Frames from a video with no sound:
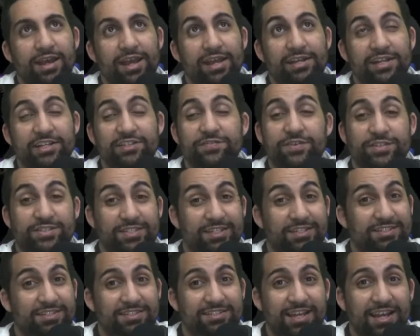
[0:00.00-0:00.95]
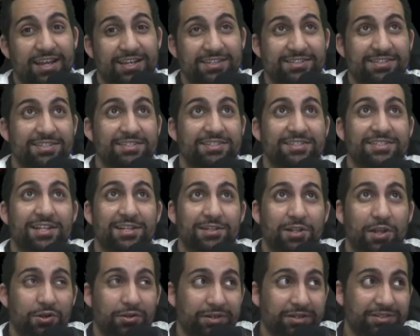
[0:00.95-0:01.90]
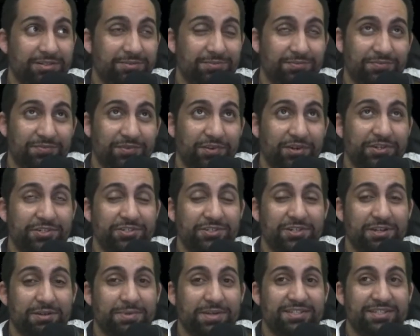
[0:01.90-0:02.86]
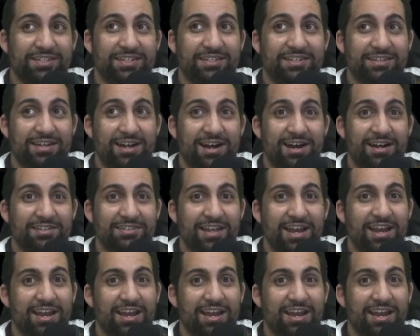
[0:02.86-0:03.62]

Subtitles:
And it's for 60 seconds. This is the longest version compared to the other cards.